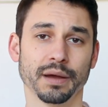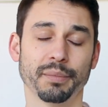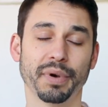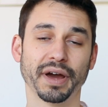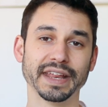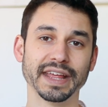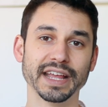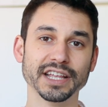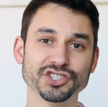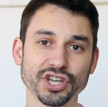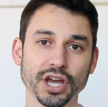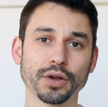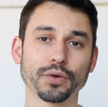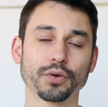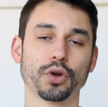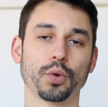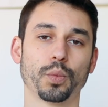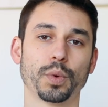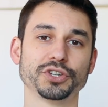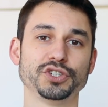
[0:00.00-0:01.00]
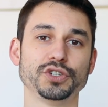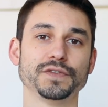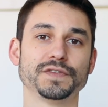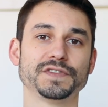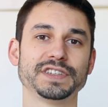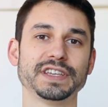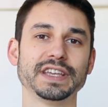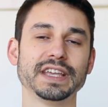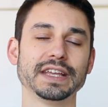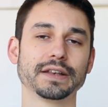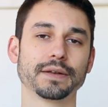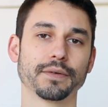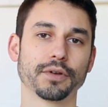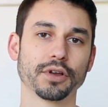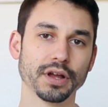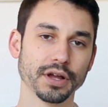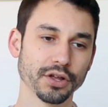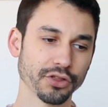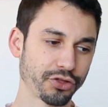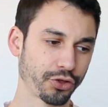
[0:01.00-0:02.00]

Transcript: But in general, what you've seen